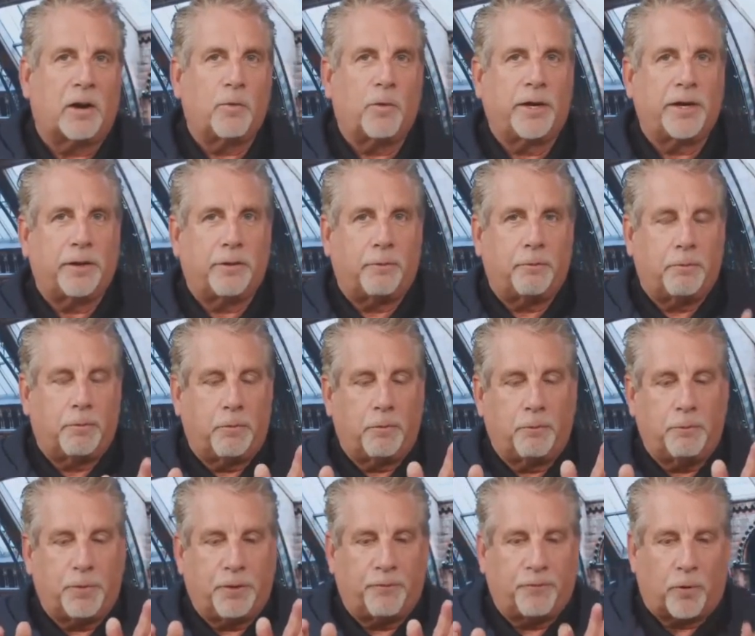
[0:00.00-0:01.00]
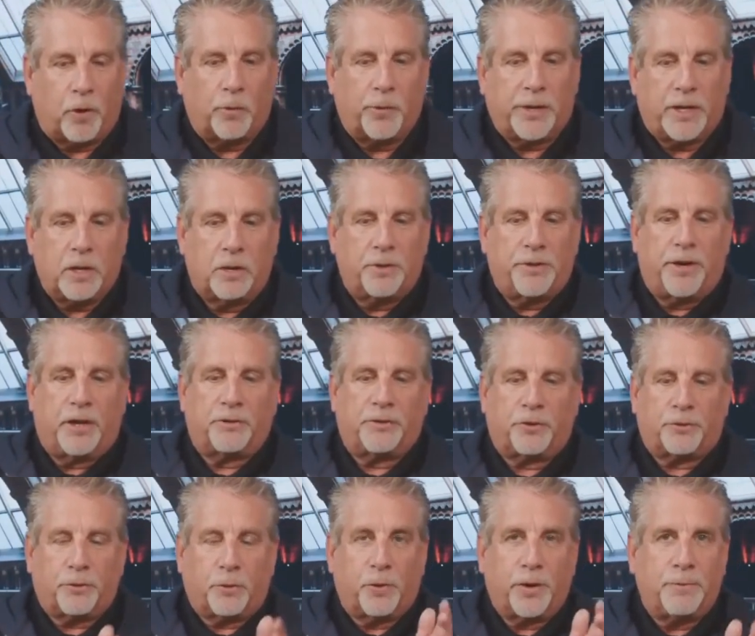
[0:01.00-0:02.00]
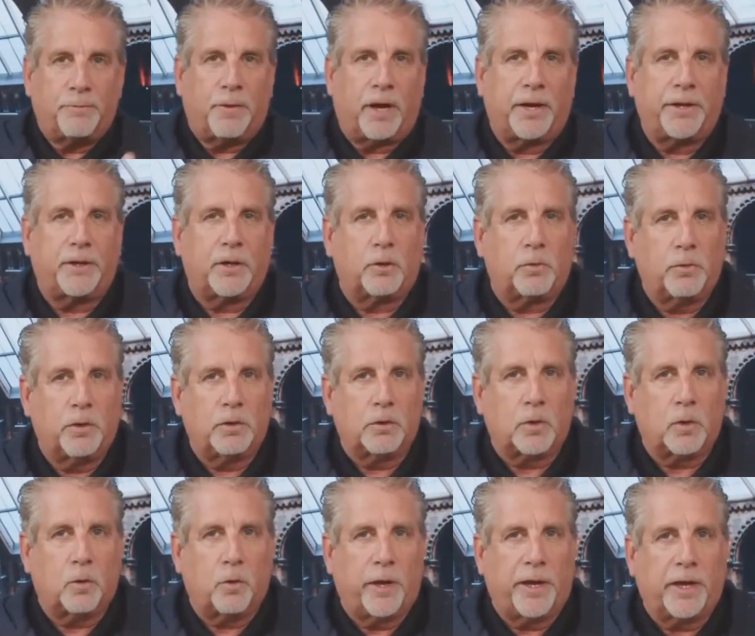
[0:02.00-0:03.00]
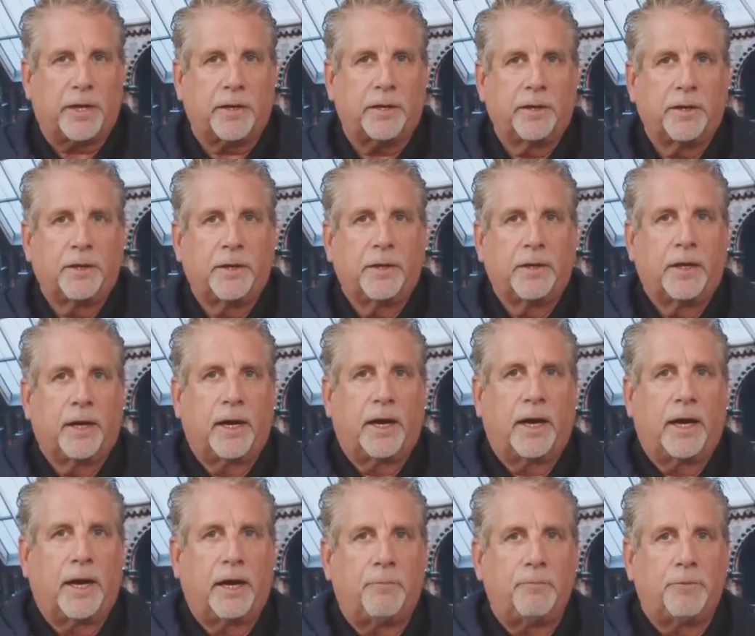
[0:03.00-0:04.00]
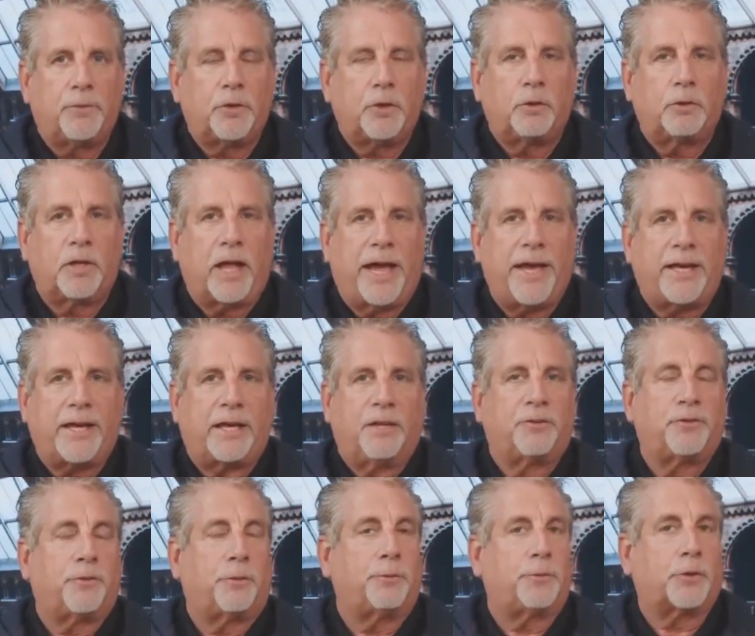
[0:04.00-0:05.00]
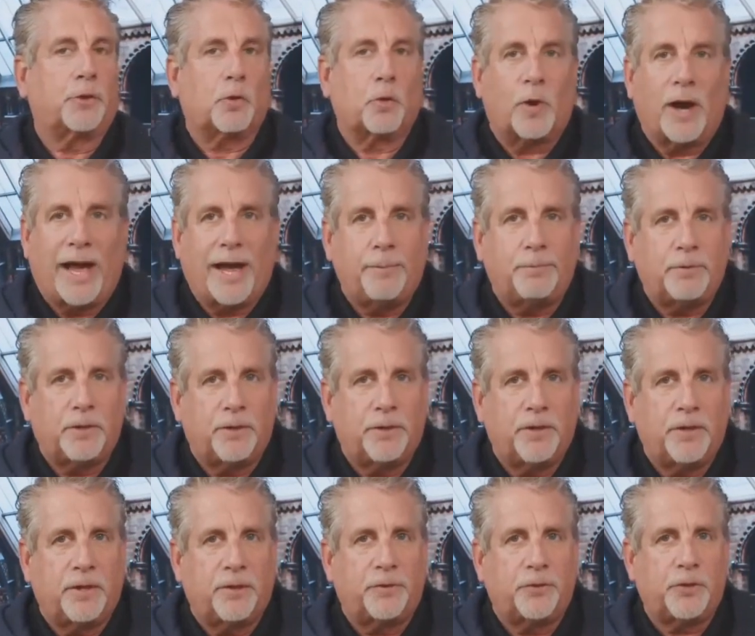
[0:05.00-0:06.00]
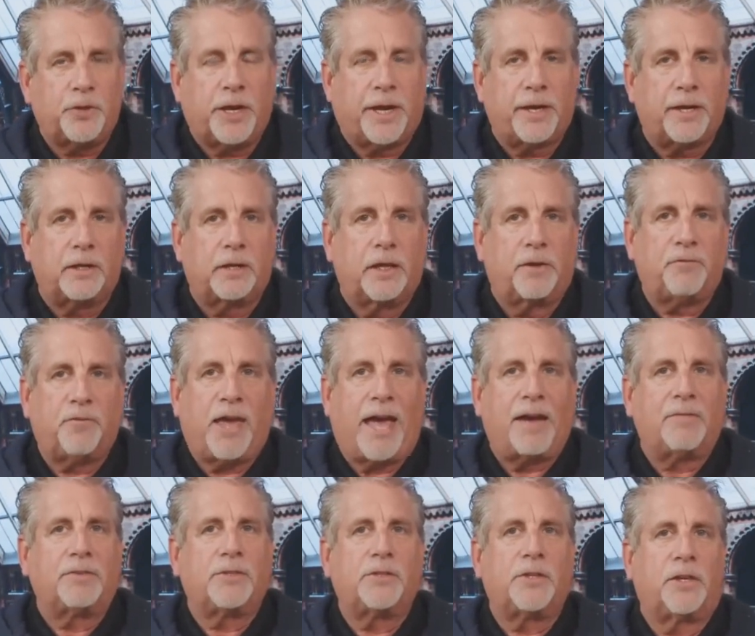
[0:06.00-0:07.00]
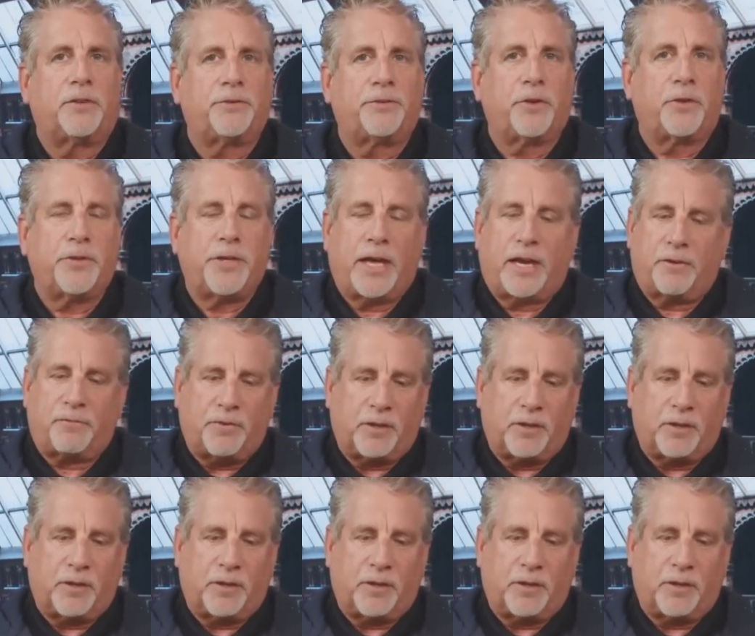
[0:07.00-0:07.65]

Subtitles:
I want to, before we go there, just a reminder real quick to like and subscribe to this channel if you haven't done so yet.